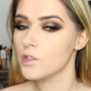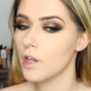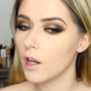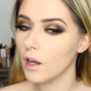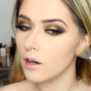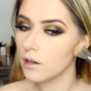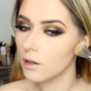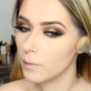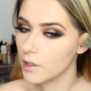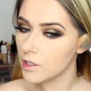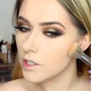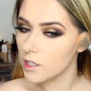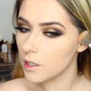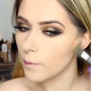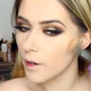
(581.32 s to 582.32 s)
going under my
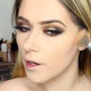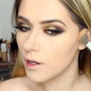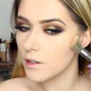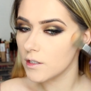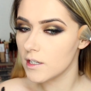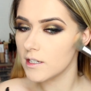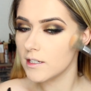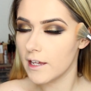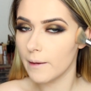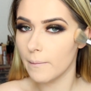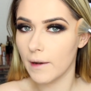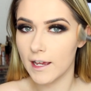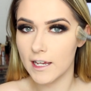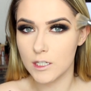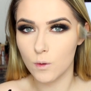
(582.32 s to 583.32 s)
cheekbones in the same
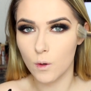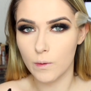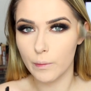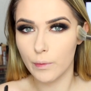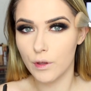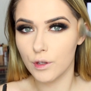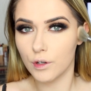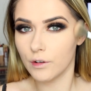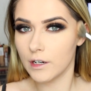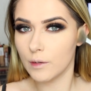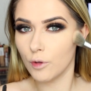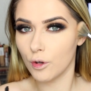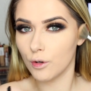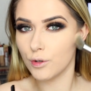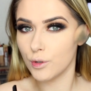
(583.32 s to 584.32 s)
place where we put the
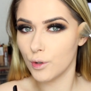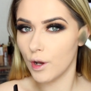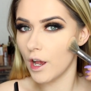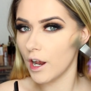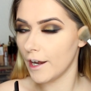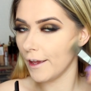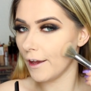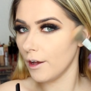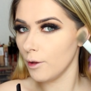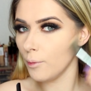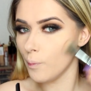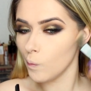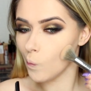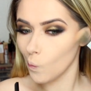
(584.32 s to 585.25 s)
cream contour earlier.